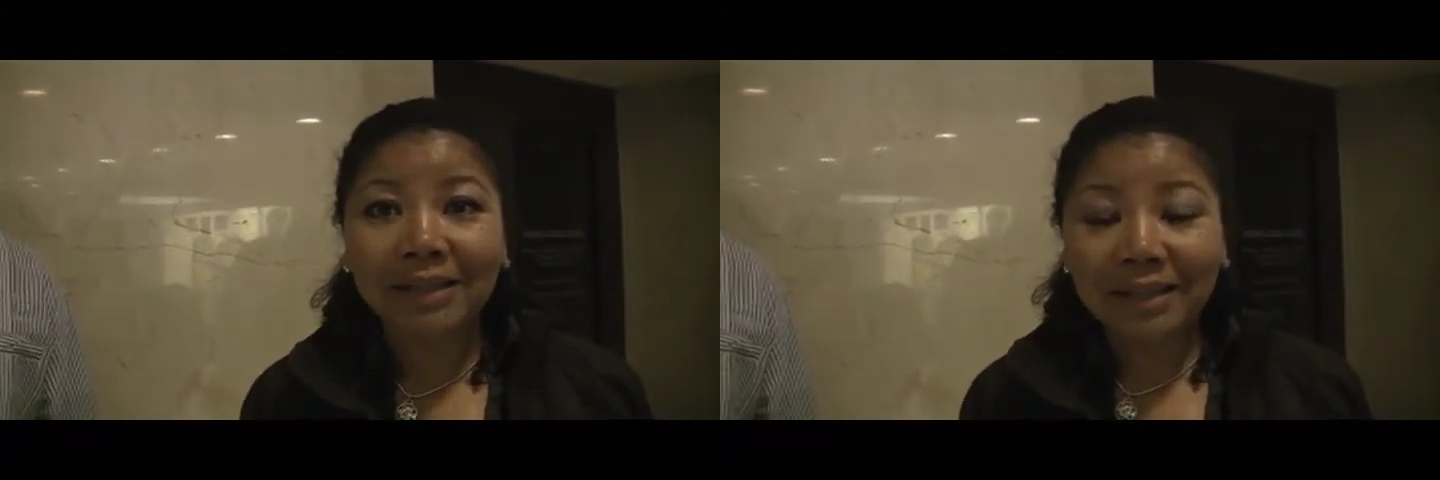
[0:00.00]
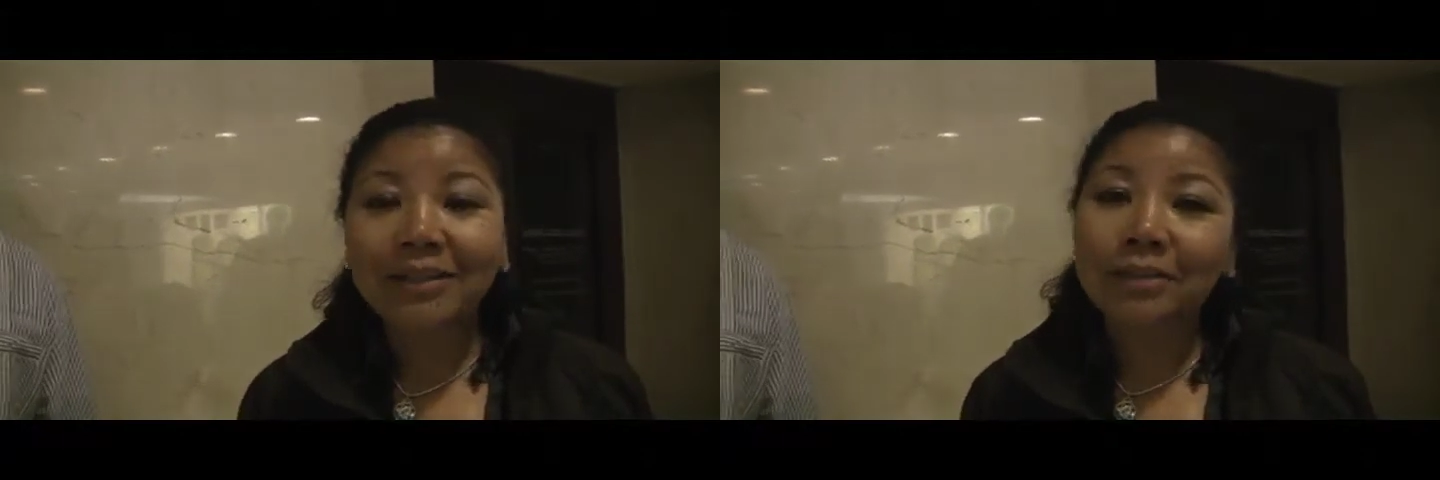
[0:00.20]

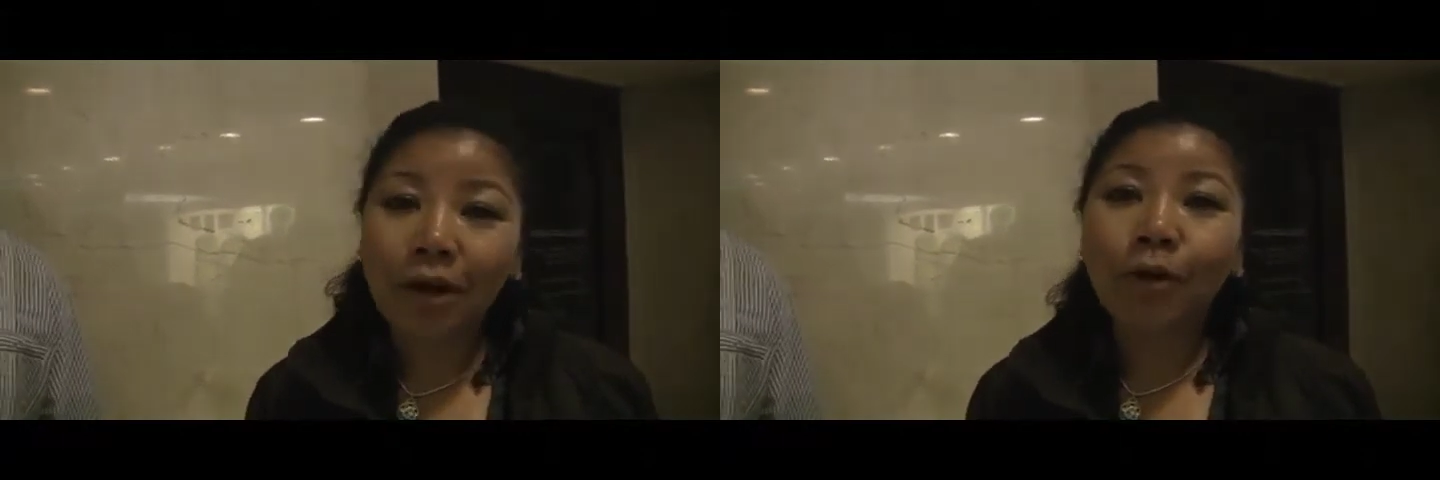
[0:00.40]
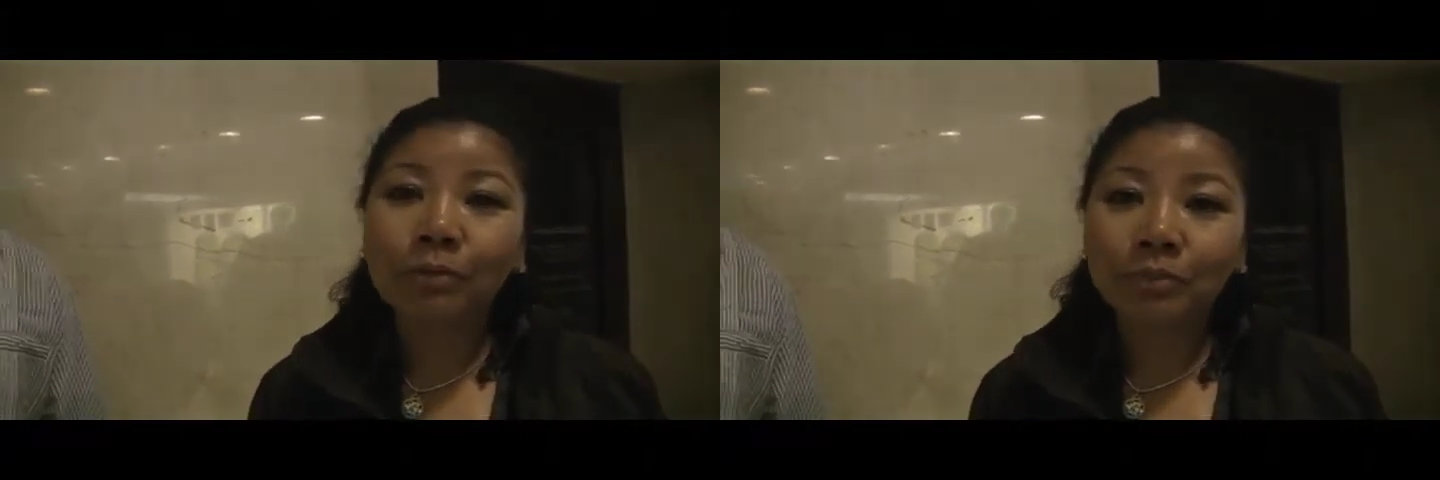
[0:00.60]

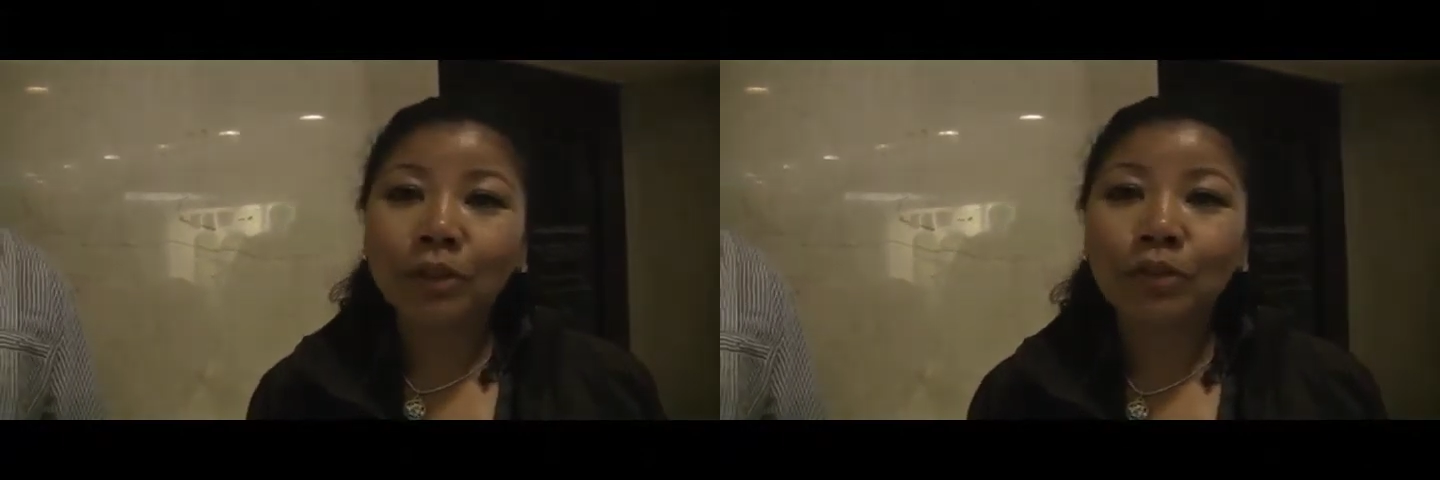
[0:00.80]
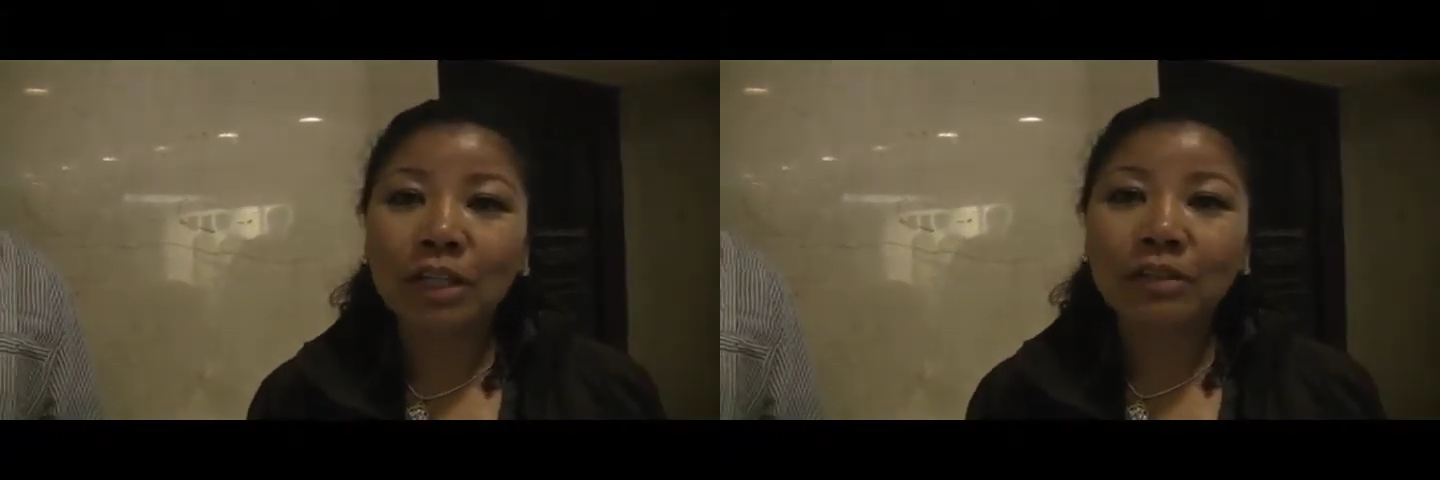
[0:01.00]

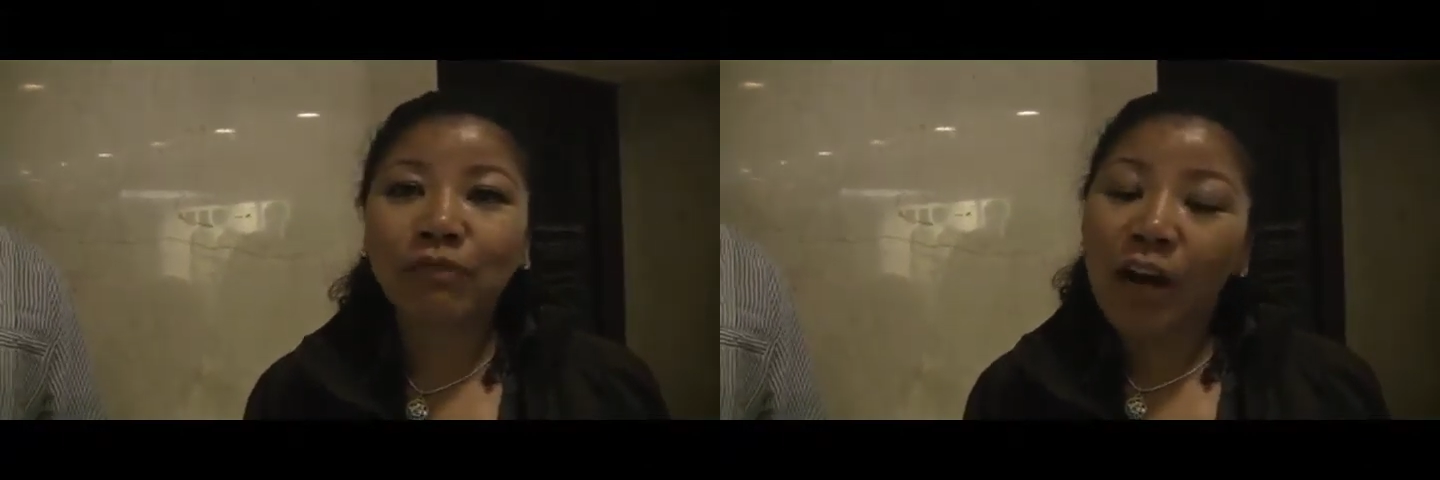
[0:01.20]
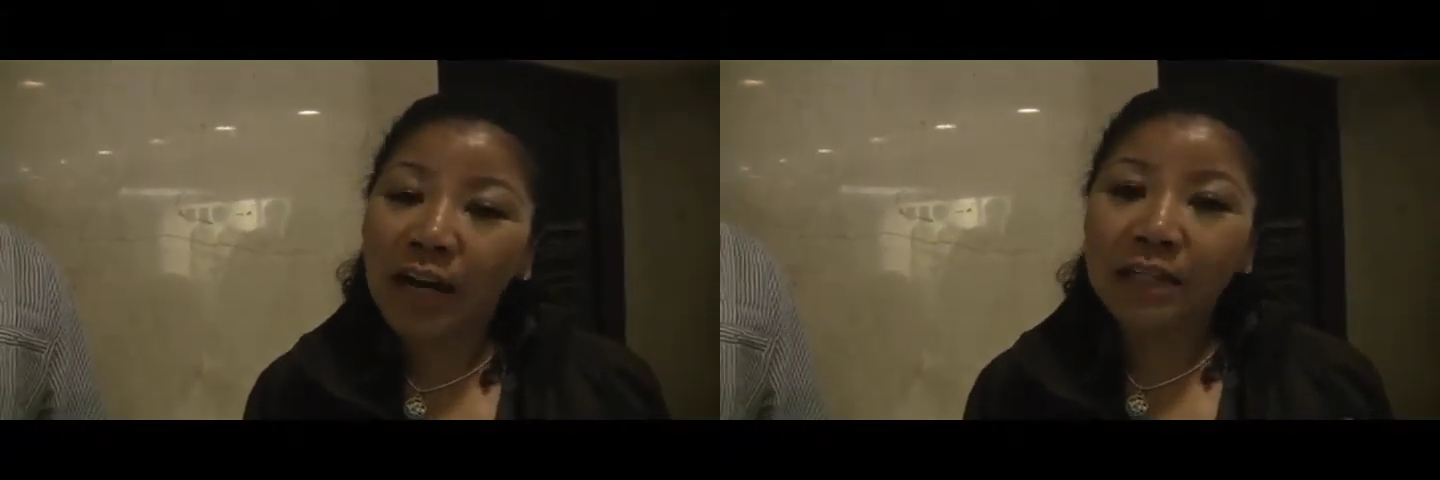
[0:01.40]
We're just
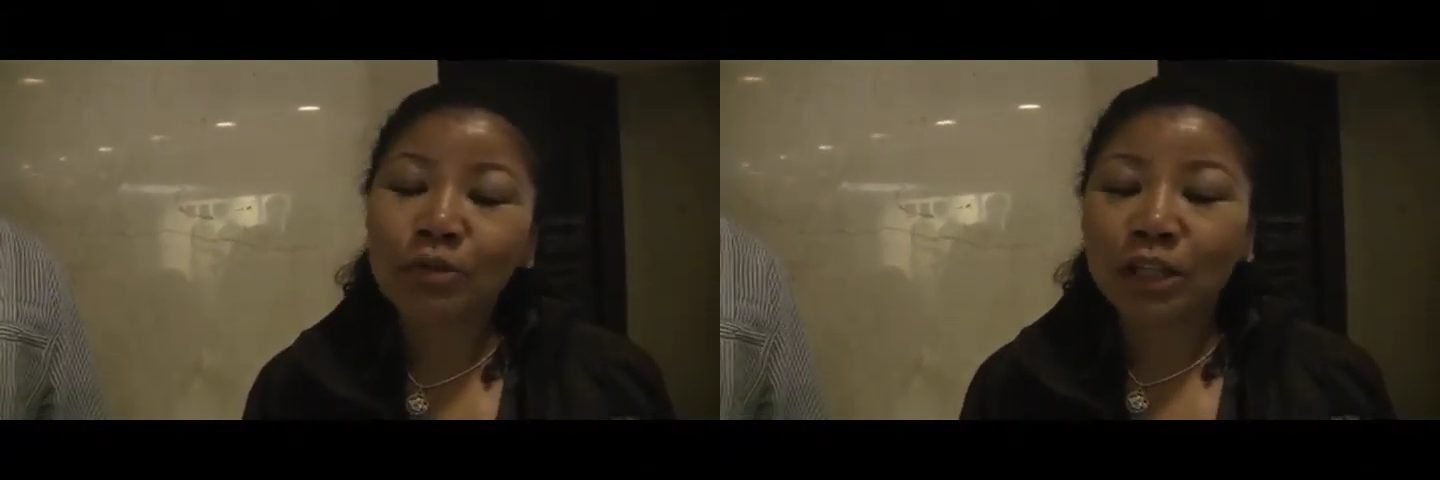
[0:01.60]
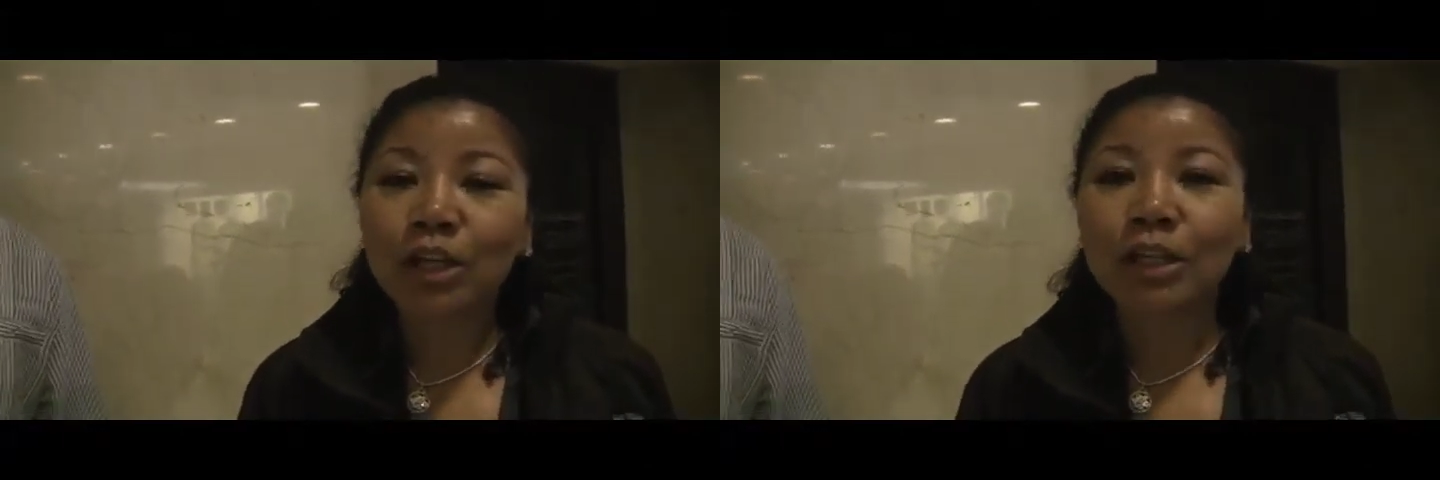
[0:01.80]
was fun.
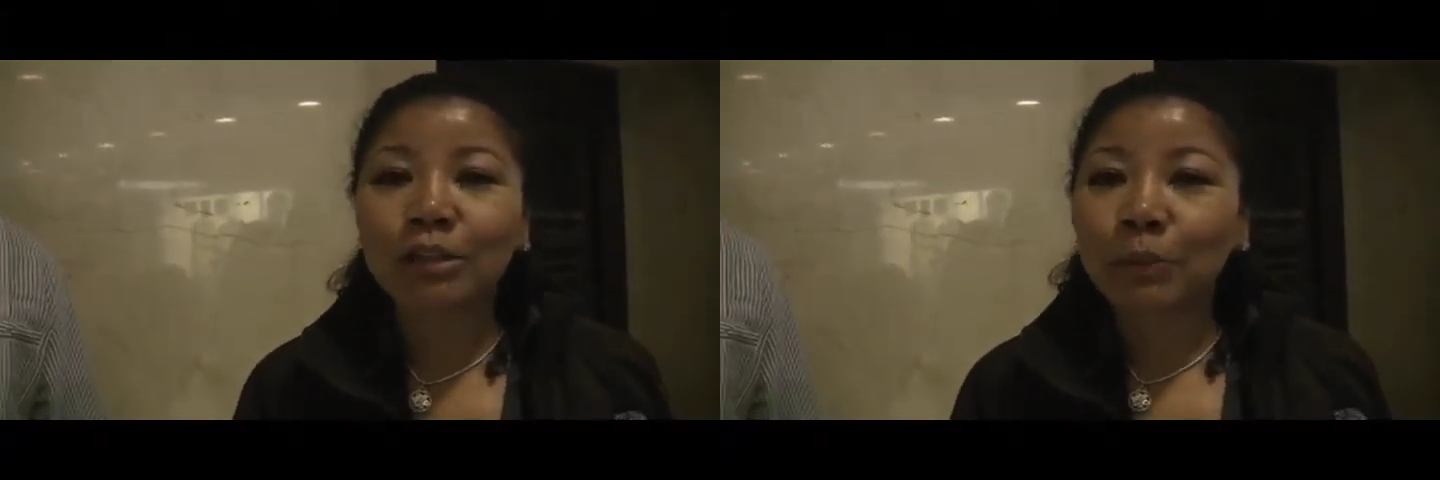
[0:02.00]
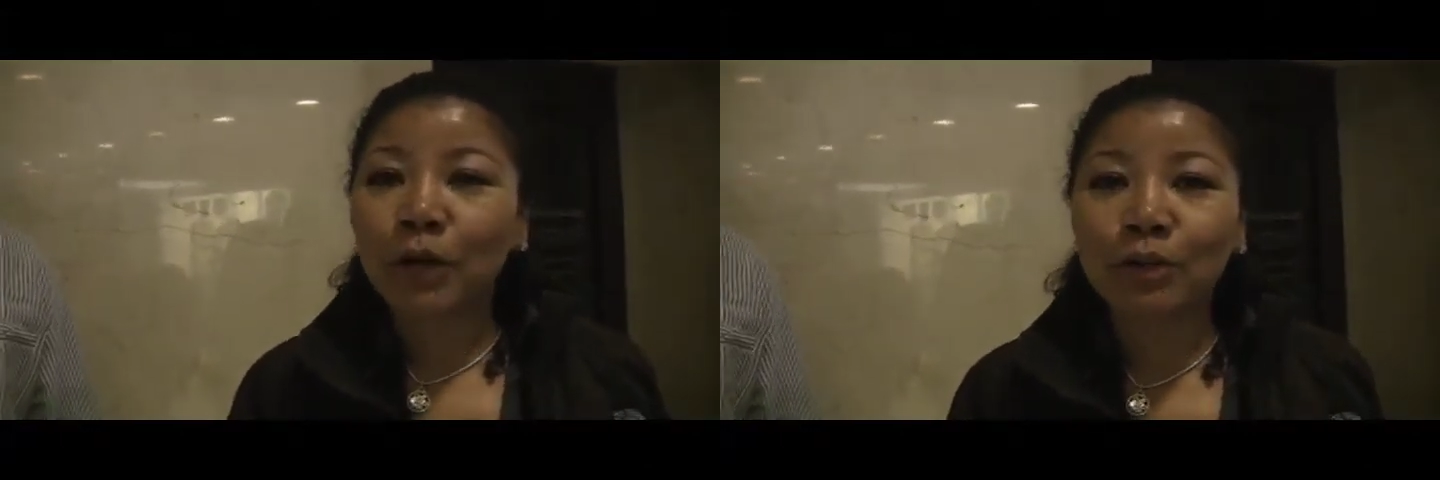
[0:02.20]
It was a good
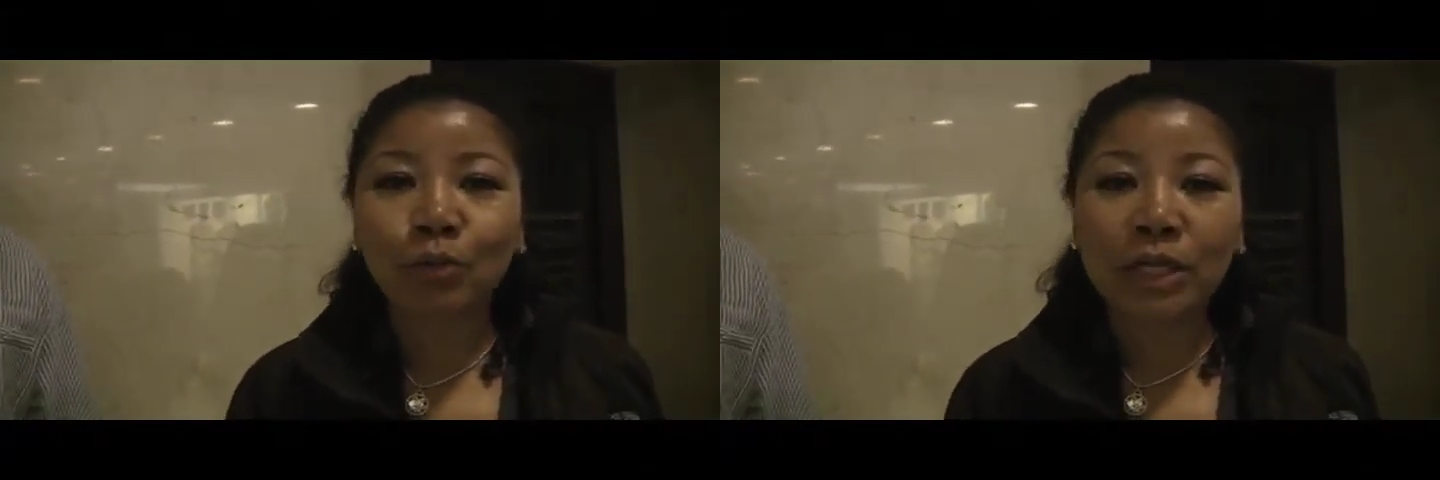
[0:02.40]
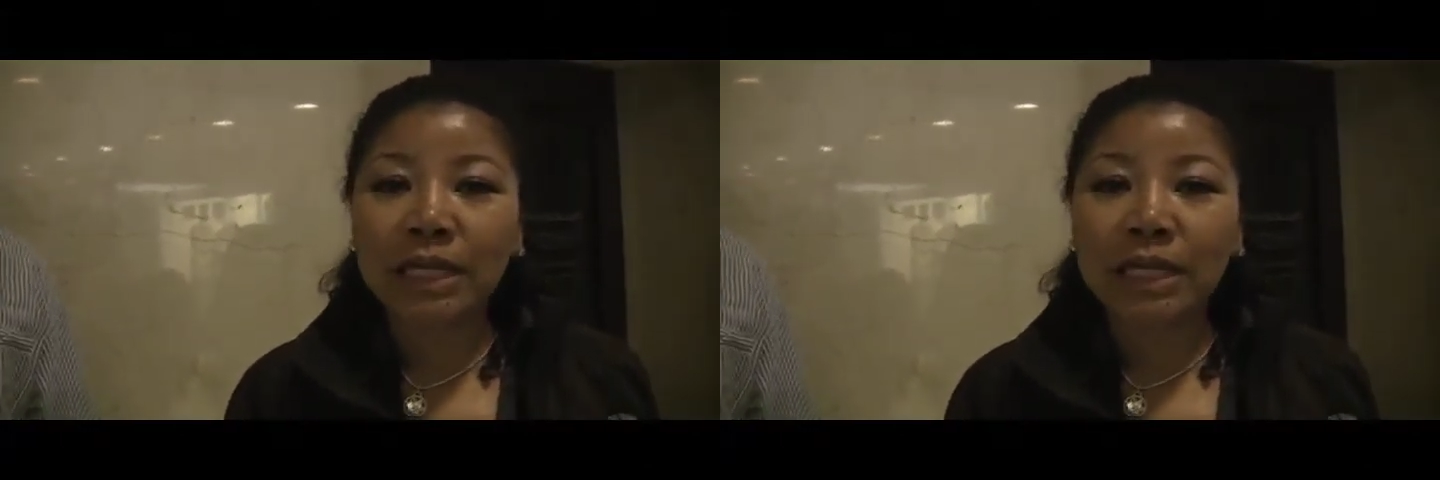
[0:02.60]
experience.